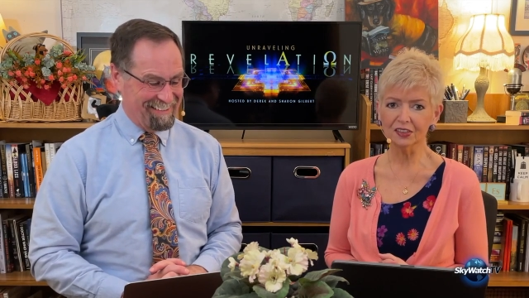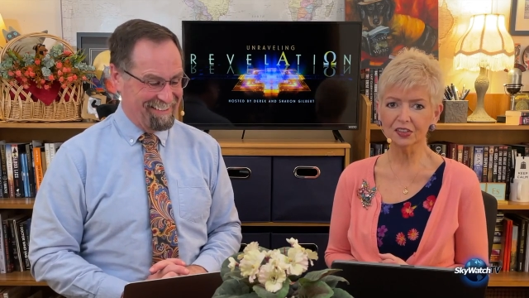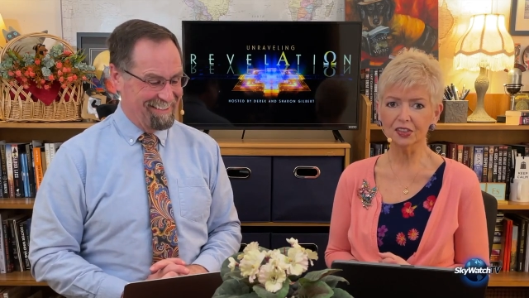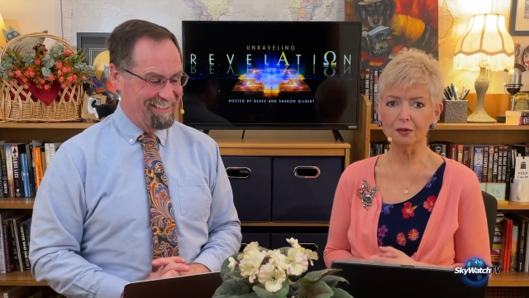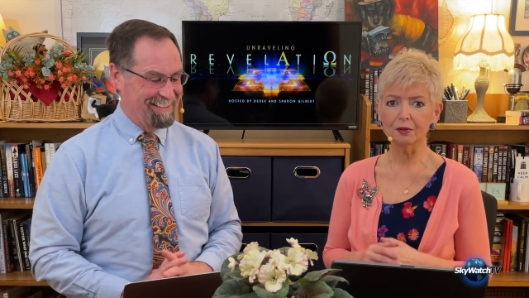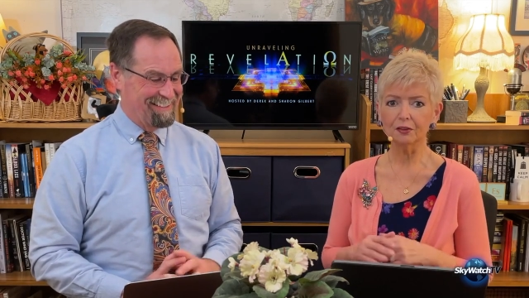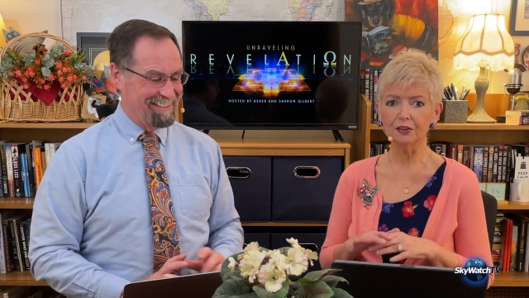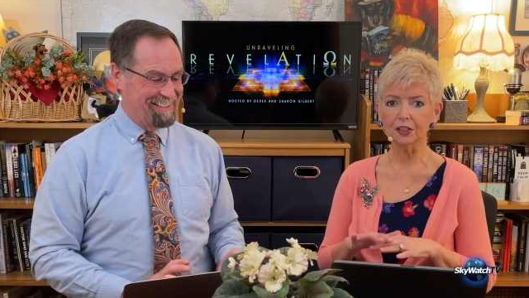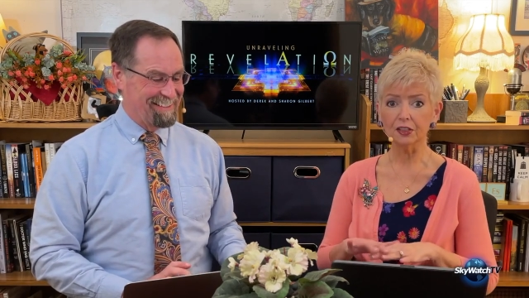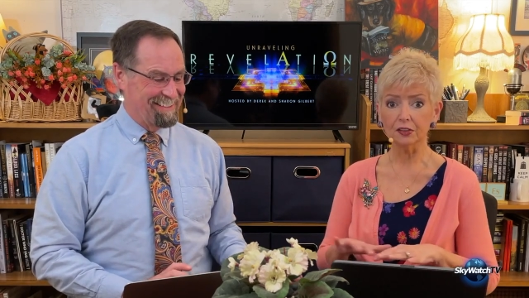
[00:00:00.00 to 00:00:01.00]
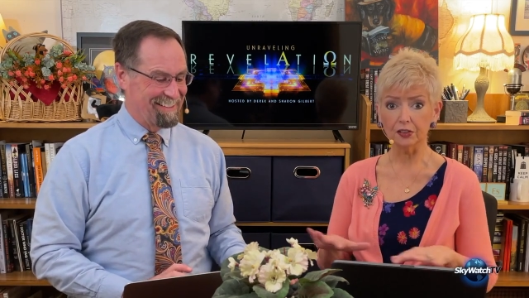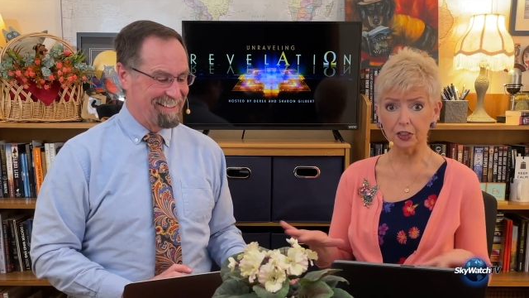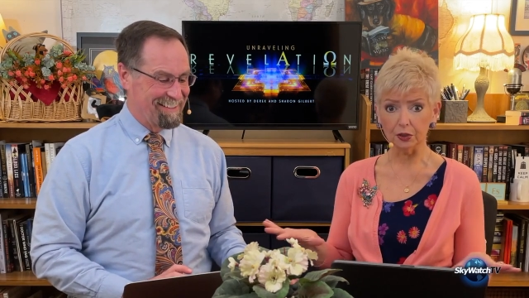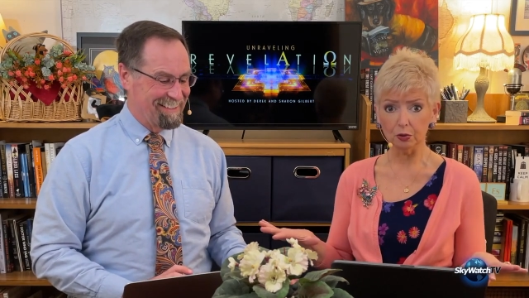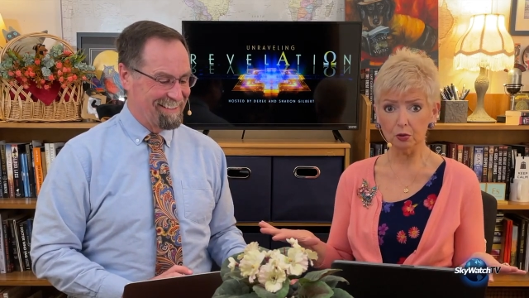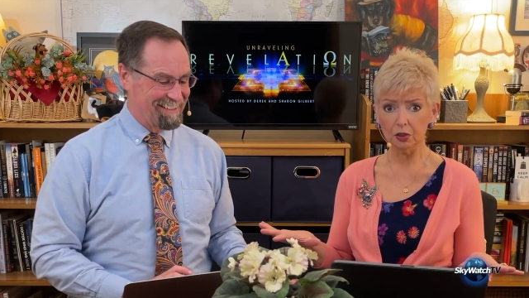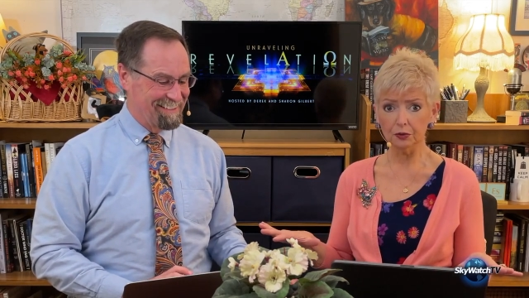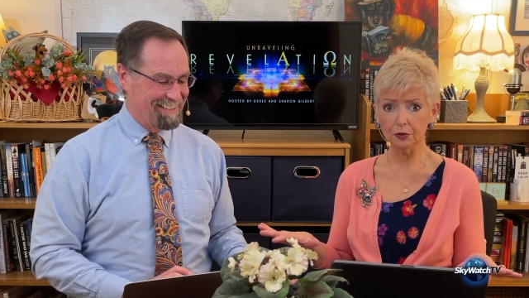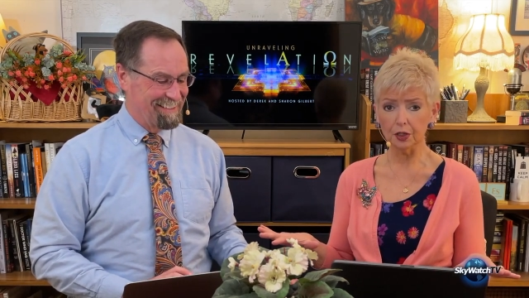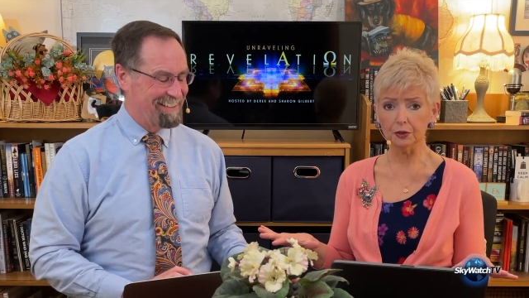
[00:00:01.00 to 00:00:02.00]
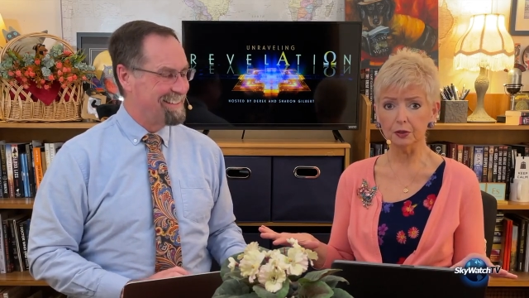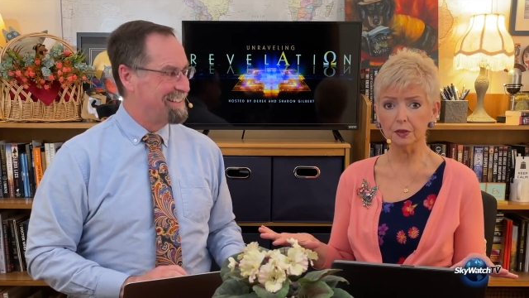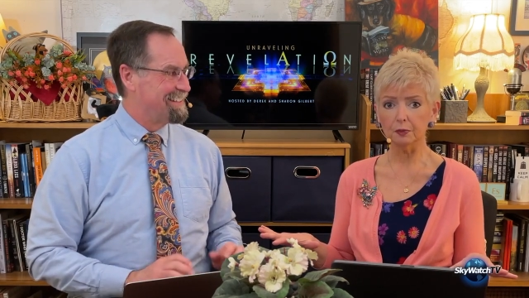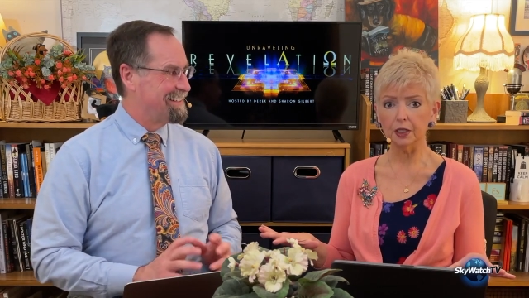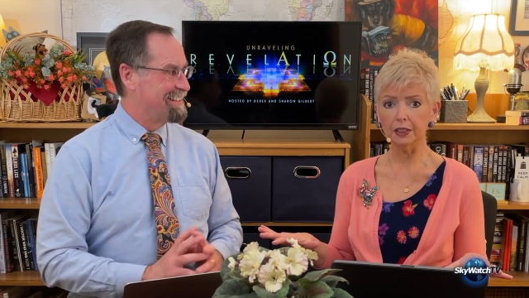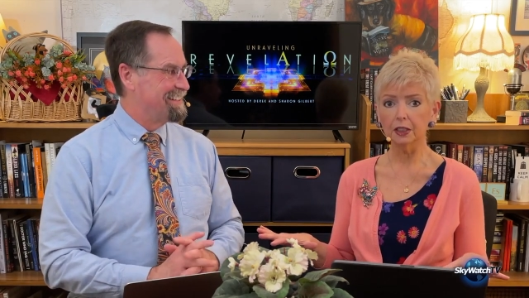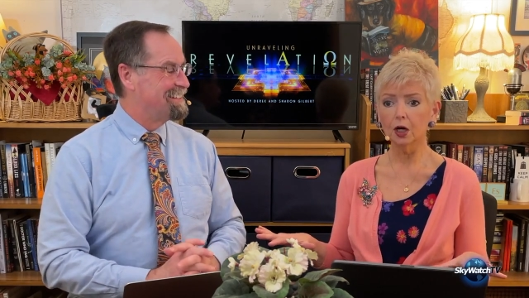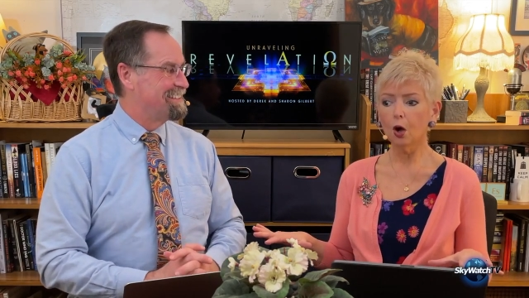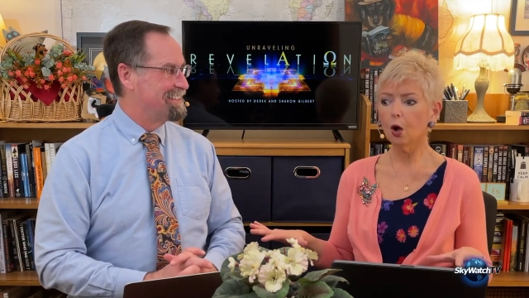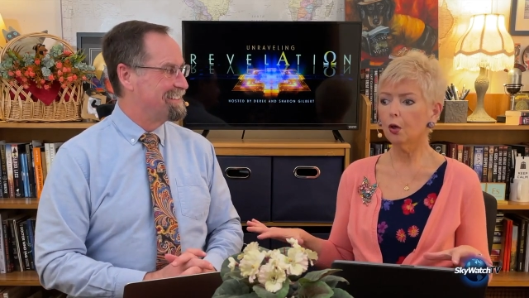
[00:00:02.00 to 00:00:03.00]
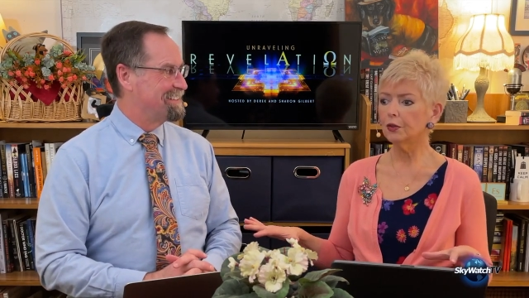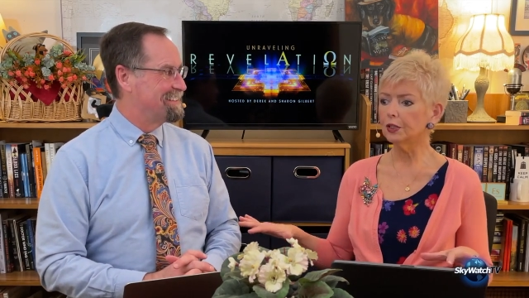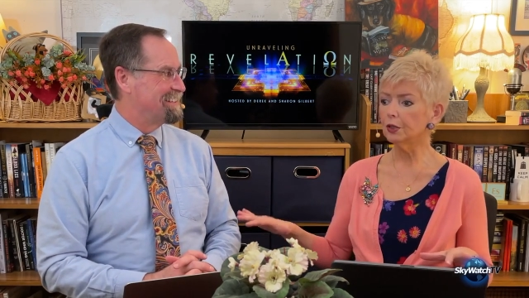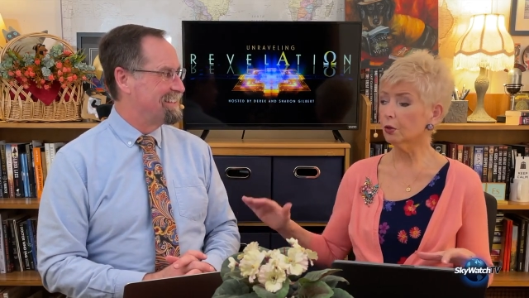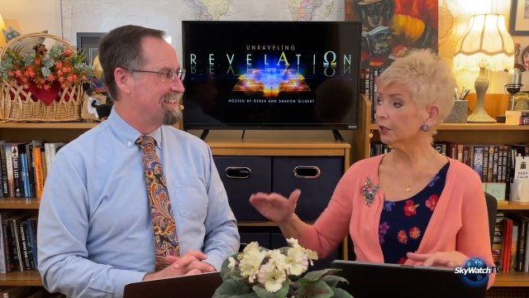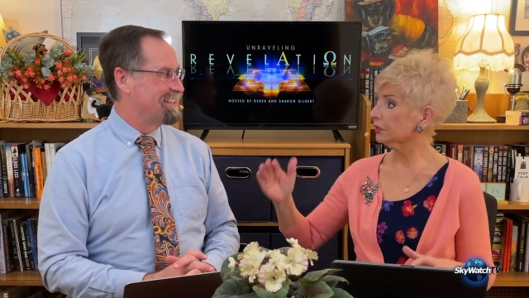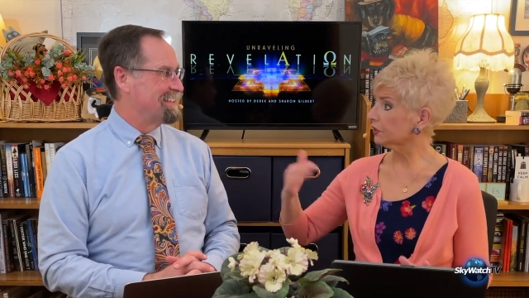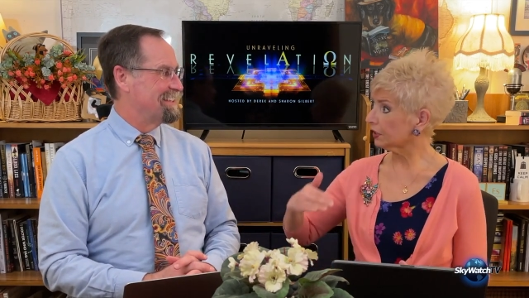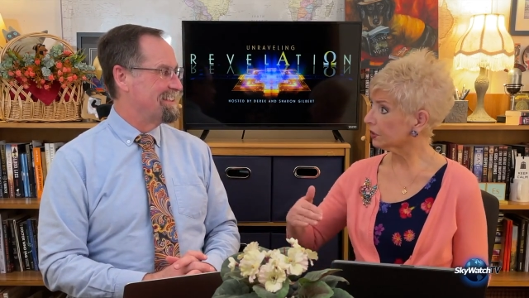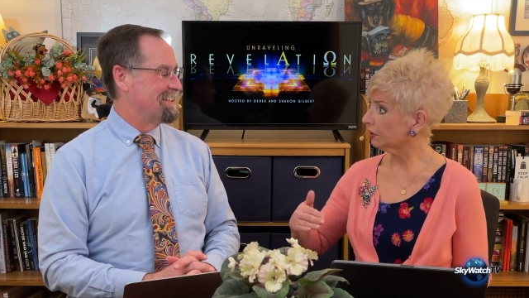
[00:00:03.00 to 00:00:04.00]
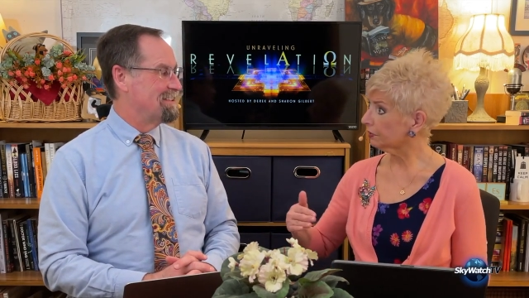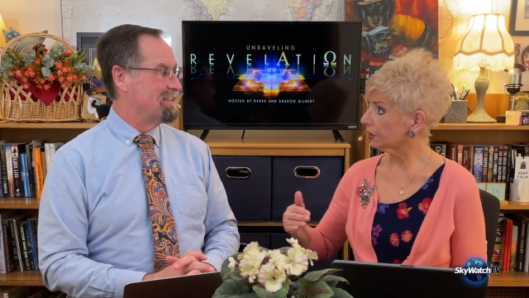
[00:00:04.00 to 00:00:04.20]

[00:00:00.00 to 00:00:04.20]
Speaker 1: some of the things in the underworld, trying to explain the organization of the